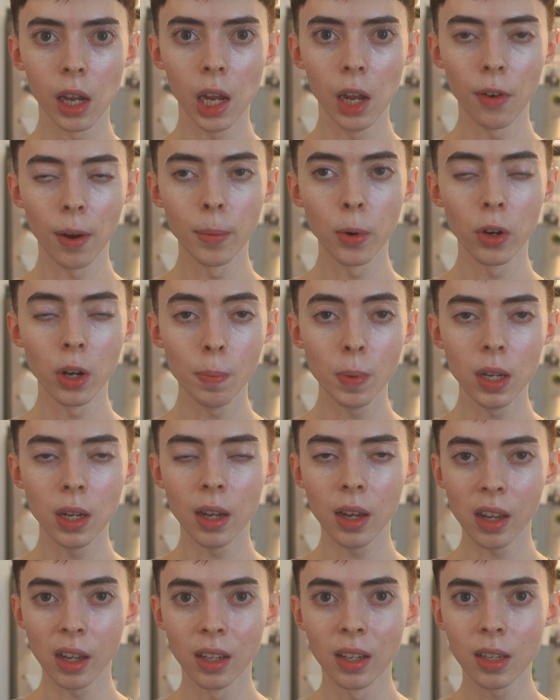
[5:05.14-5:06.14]
if I'm going to
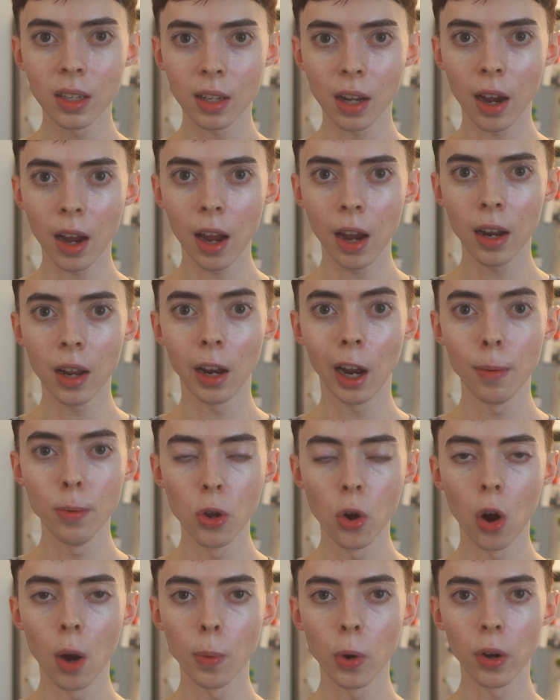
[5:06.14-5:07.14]
be inside and I
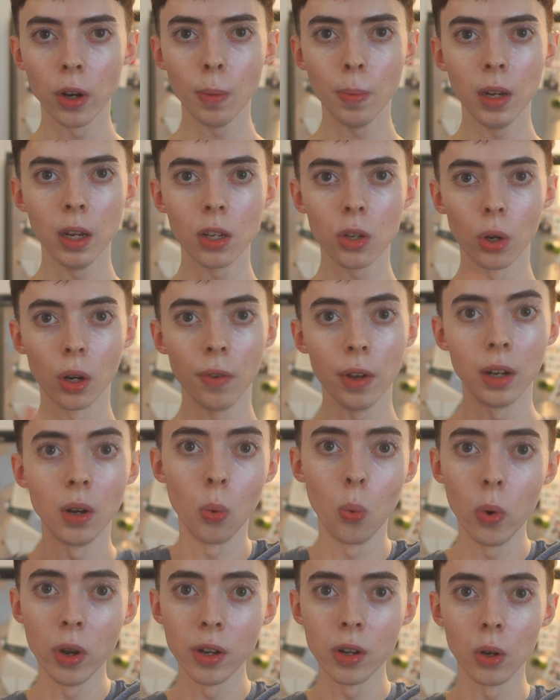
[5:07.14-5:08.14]
know I'm going to be sort of in a
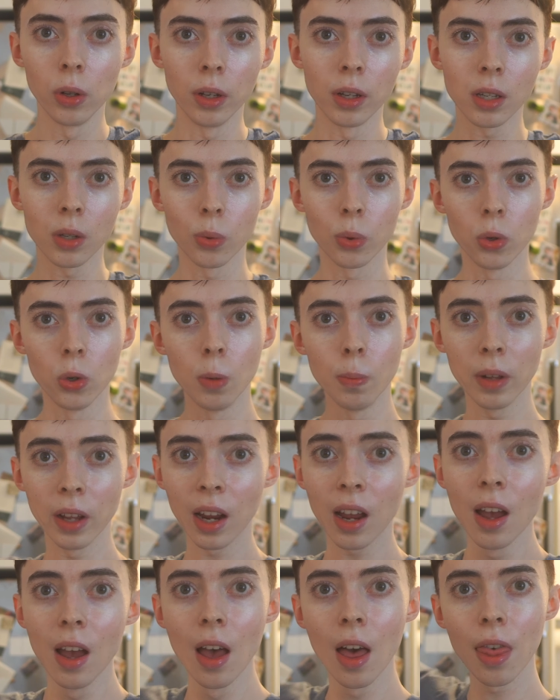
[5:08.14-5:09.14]
windowless room,
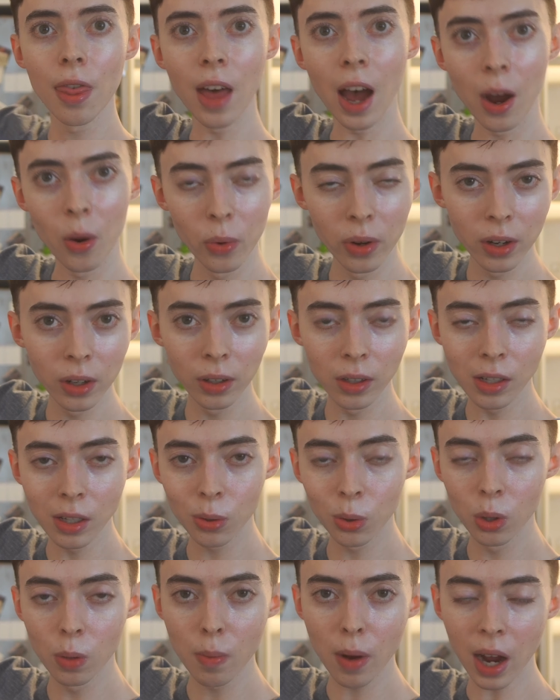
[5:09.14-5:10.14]
like that windowless
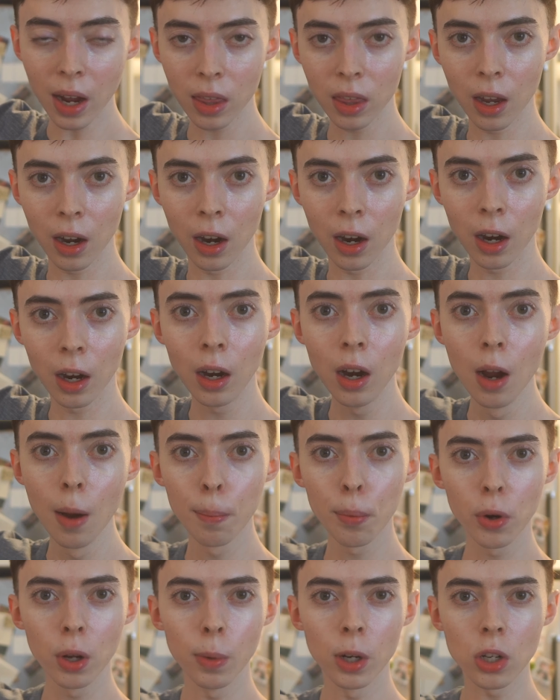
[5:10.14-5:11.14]
room back there,
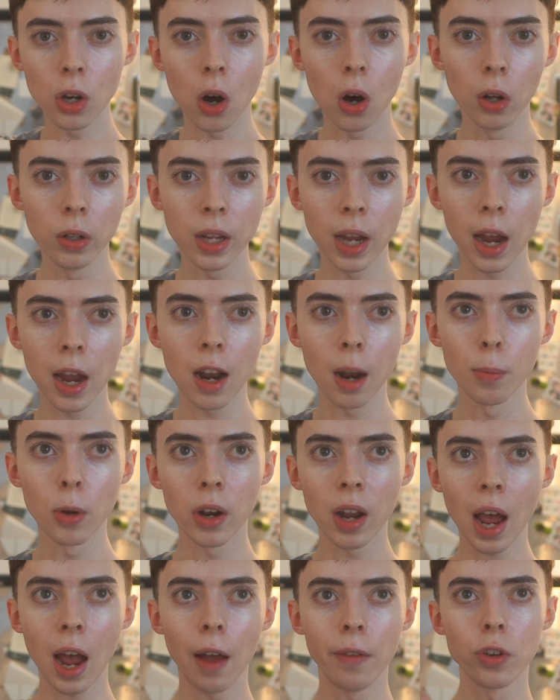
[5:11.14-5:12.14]
pretty much all day, and I'm
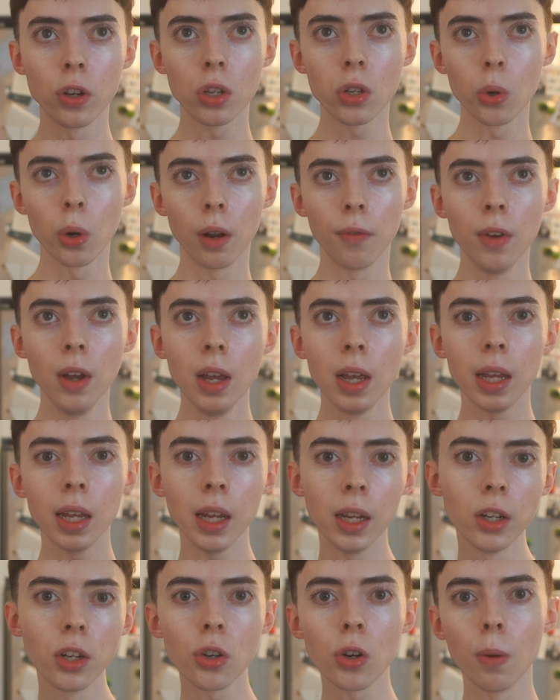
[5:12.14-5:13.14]
going to have just sort of
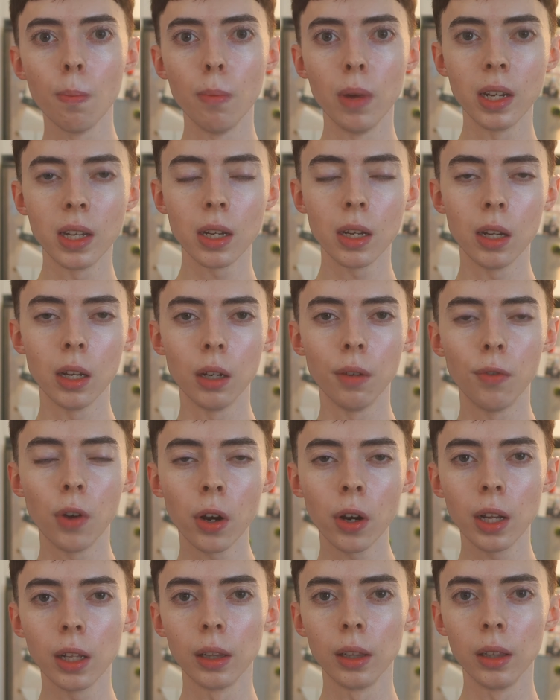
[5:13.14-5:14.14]
intermittent,
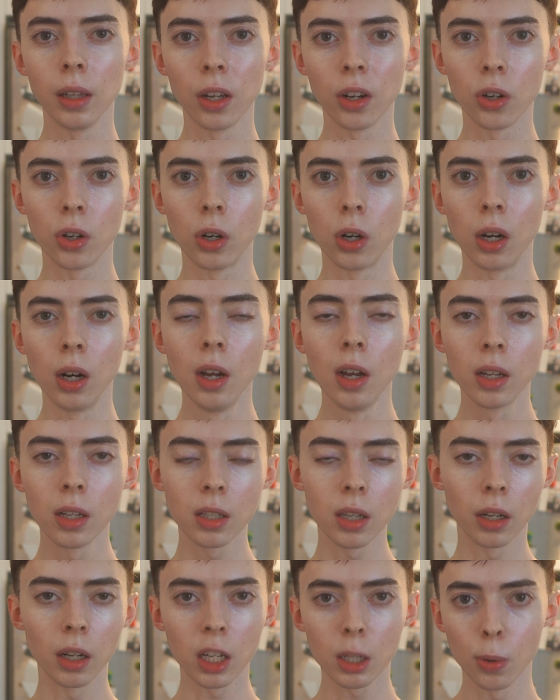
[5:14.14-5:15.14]
very little
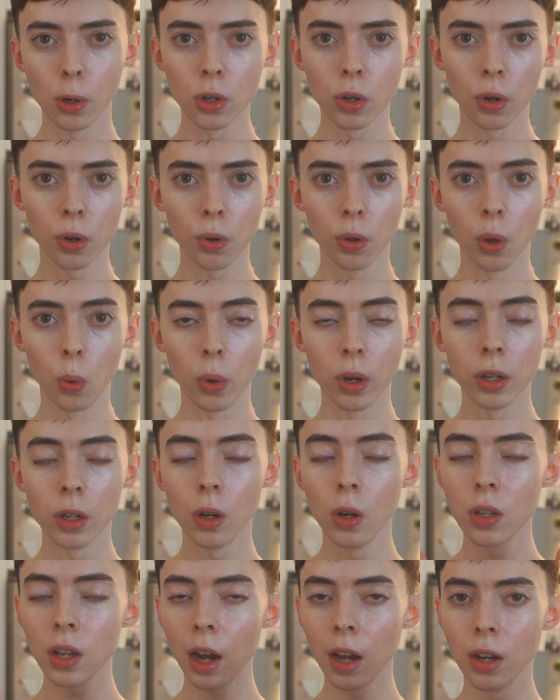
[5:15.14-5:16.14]
sun exposure through the
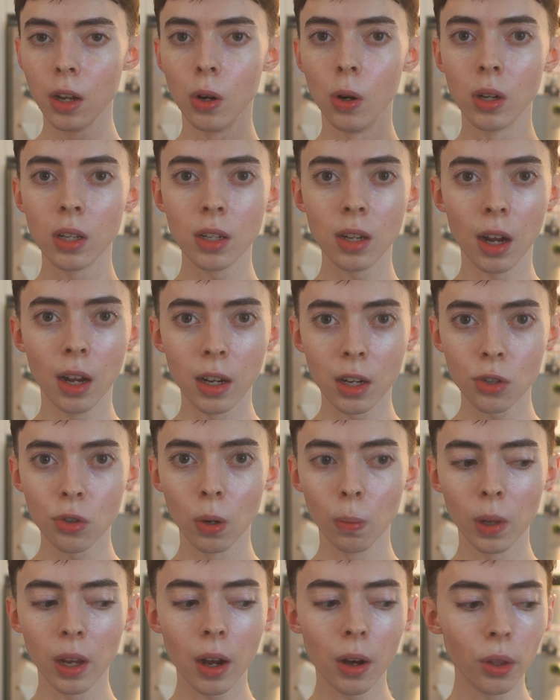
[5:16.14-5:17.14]
windows. I know it's not
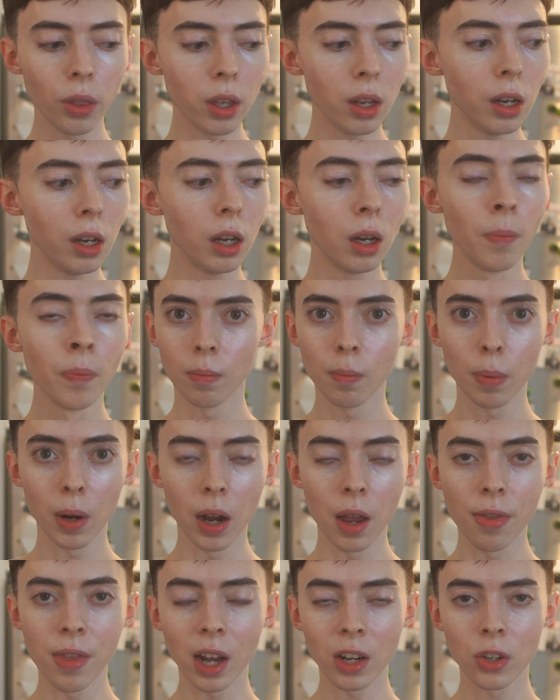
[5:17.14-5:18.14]
extremely healthy,
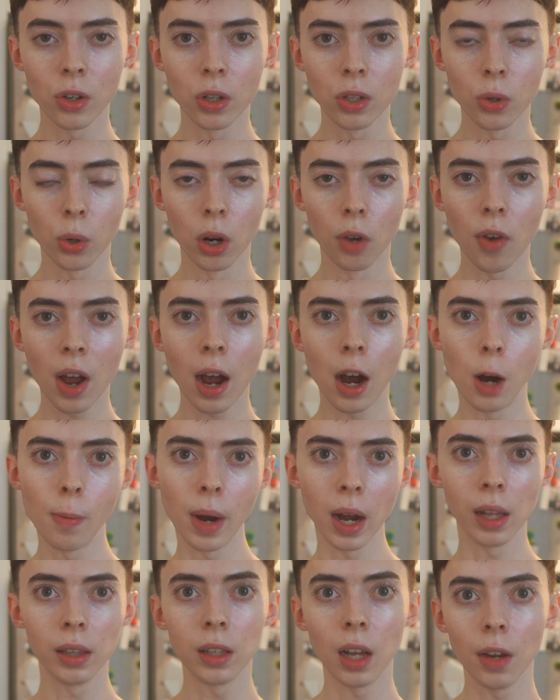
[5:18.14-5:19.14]
but that's just sort of how
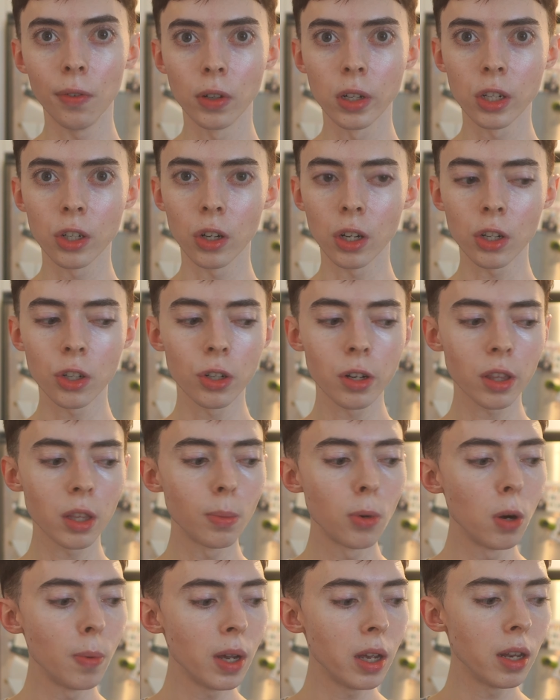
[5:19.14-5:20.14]
my life is structured at the
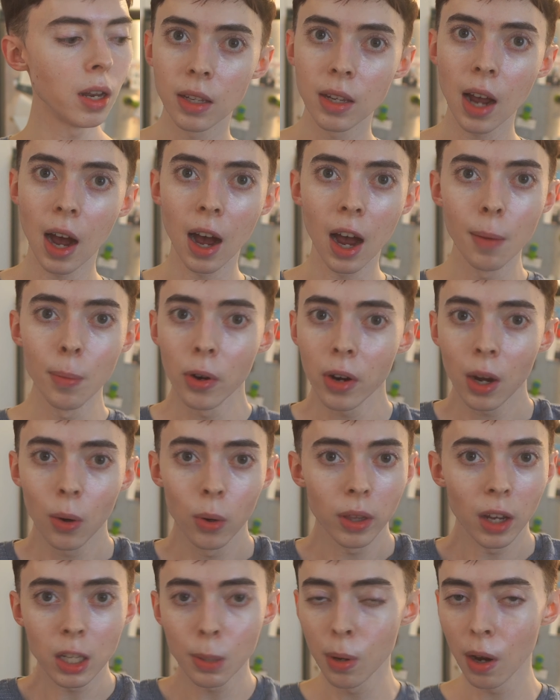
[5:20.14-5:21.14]
moment. Yeah, I'm okay
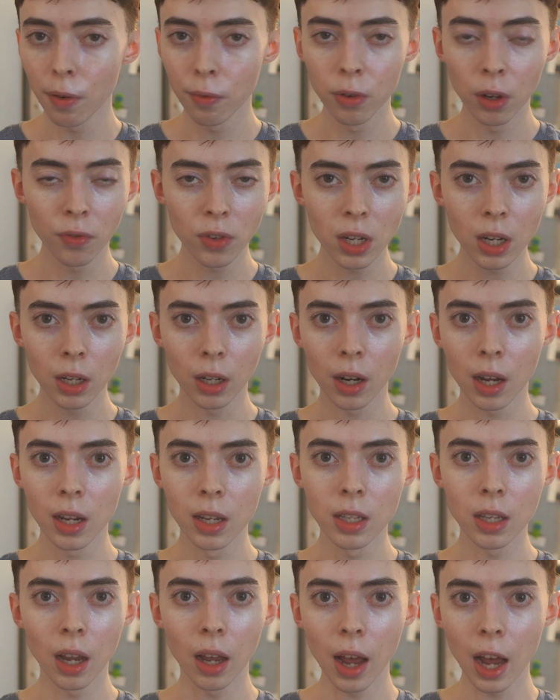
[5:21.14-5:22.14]
with S P F fifteen
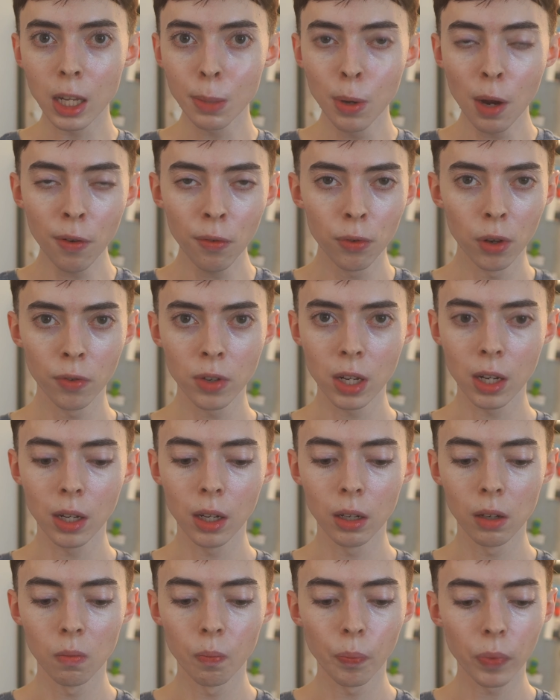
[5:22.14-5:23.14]
because S P F
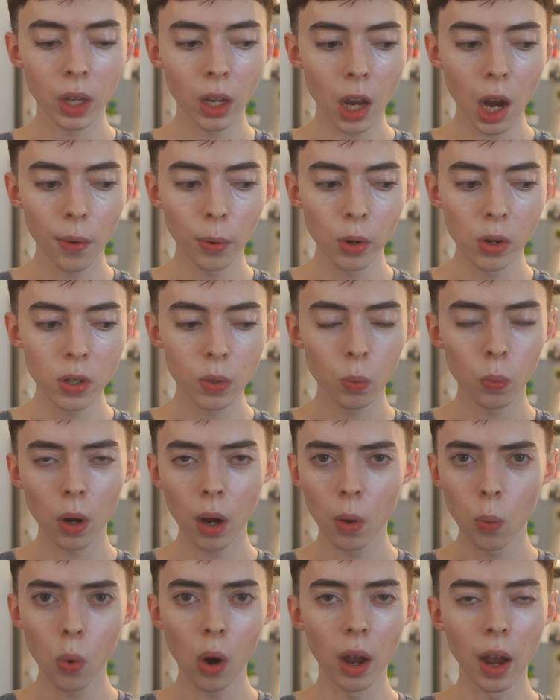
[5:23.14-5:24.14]
fifteen, it covers
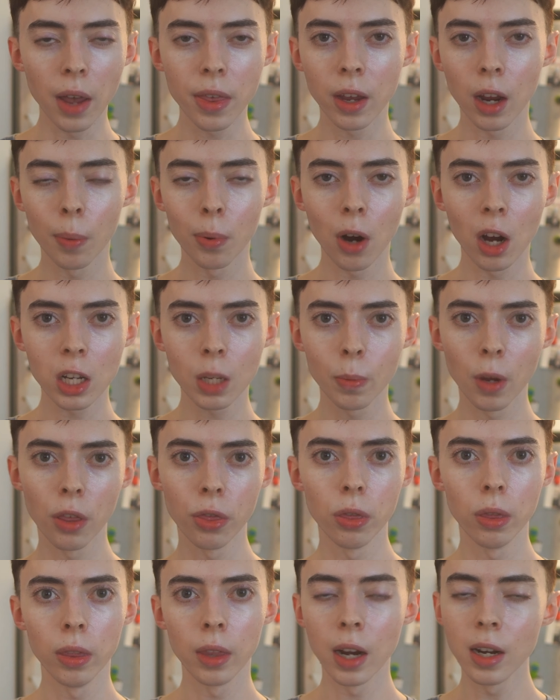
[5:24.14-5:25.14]
what I think
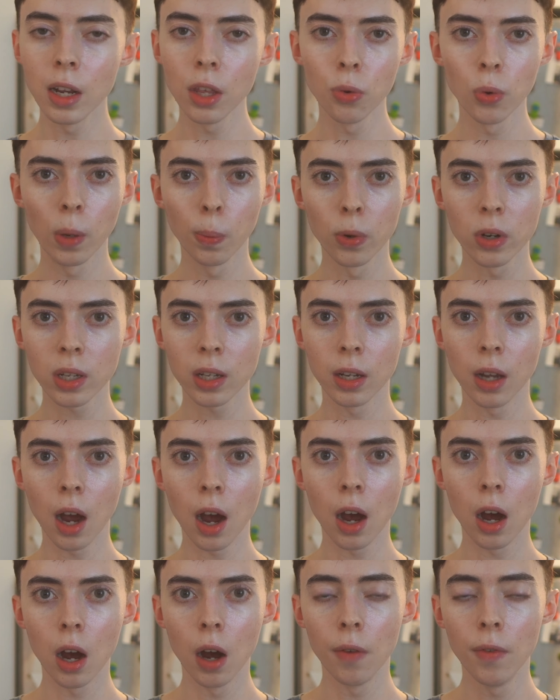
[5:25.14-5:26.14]
approximately ninety-three percent
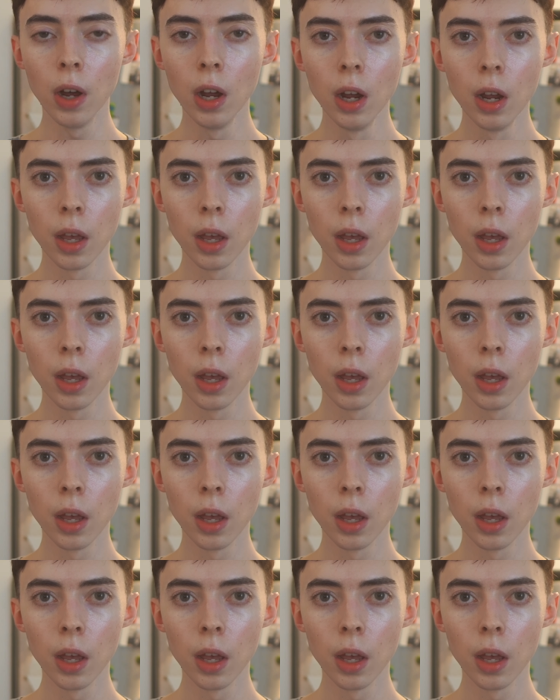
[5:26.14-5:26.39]
of